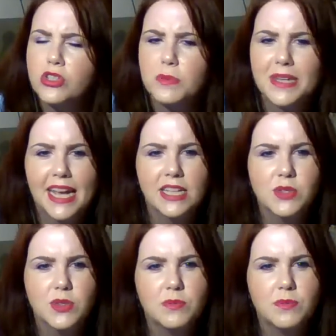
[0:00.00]
somebody
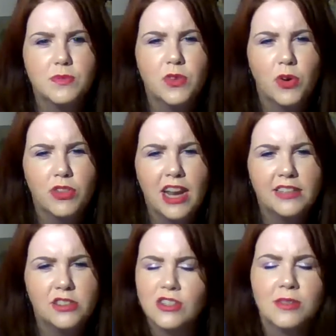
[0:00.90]
else,
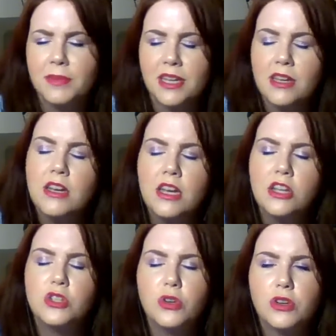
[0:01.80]
Northlander or somebody,
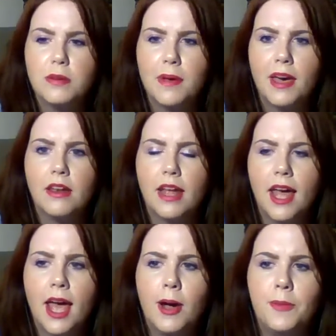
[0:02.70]
talking about
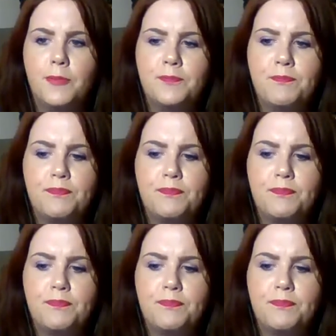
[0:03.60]
how